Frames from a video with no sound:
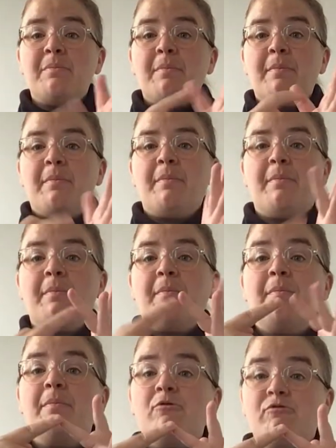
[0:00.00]
everyone,
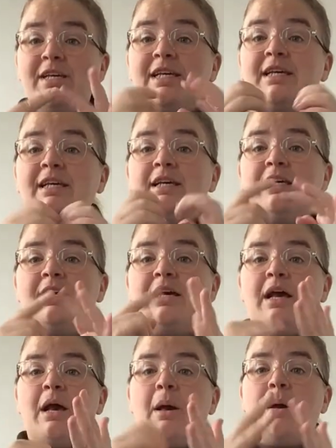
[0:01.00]
my name
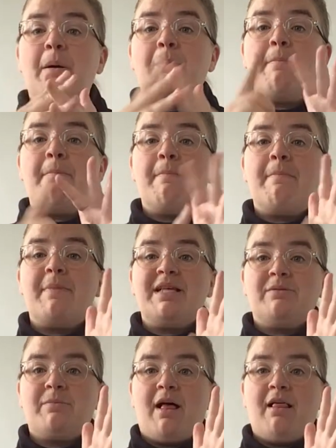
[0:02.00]
is Marie
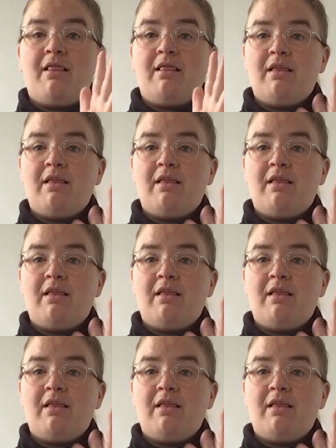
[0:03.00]
Biswell.